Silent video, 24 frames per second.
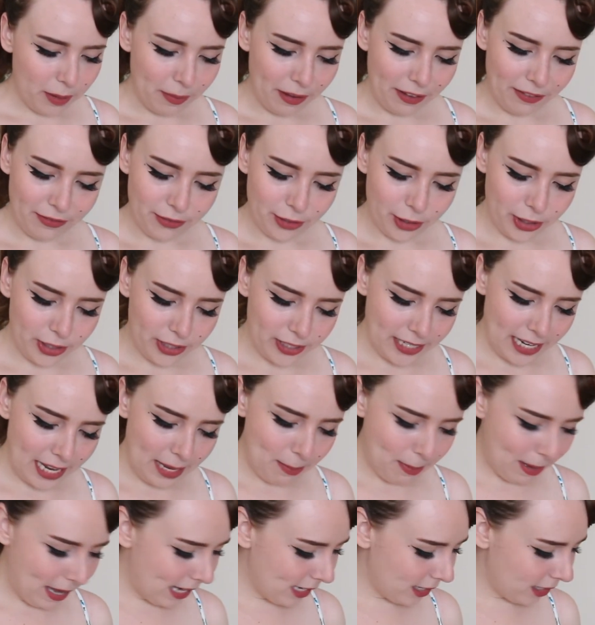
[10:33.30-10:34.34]
on my first
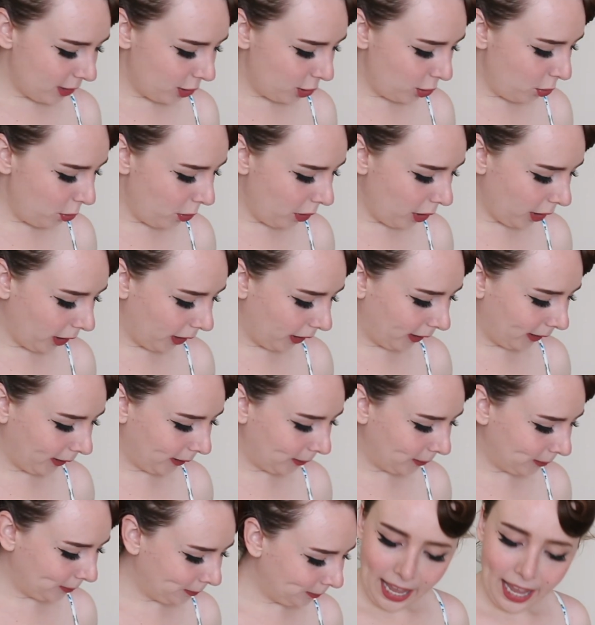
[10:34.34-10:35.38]
day back to work.
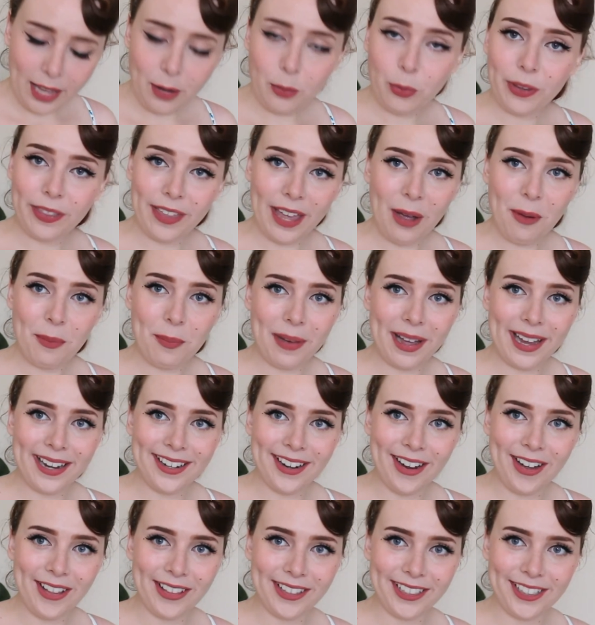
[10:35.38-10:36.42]
And without my
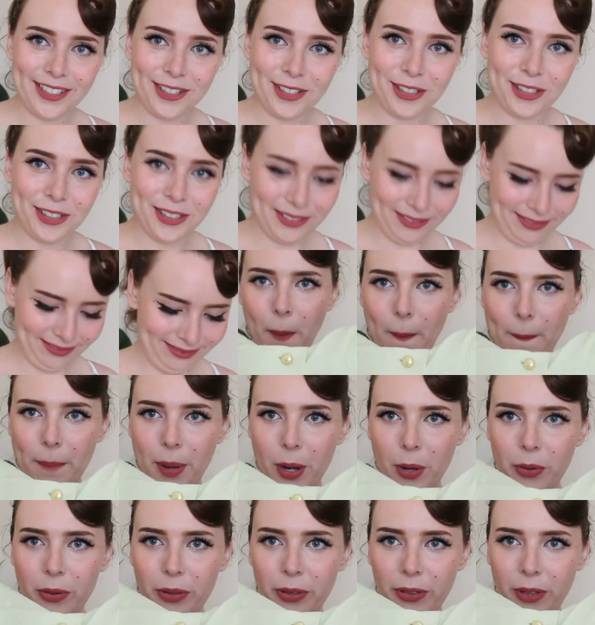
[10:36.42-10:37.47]
knowledge,
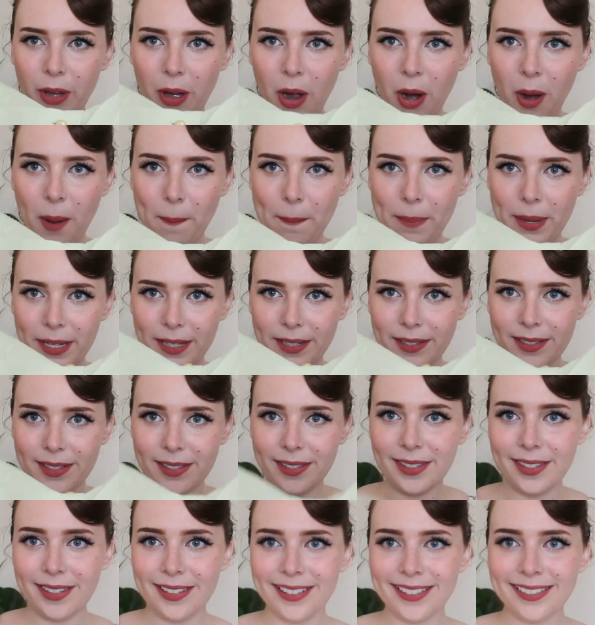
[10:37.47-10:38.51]
both
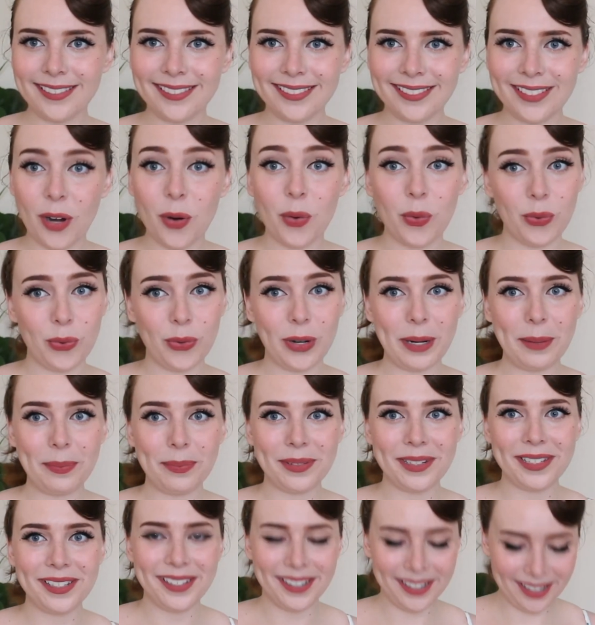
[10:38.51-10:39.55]
armpits
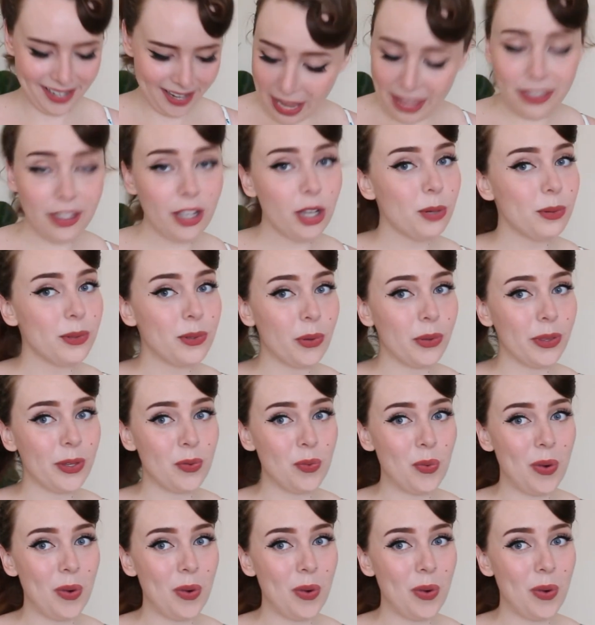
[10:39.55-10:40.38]
ripped. I thought it was only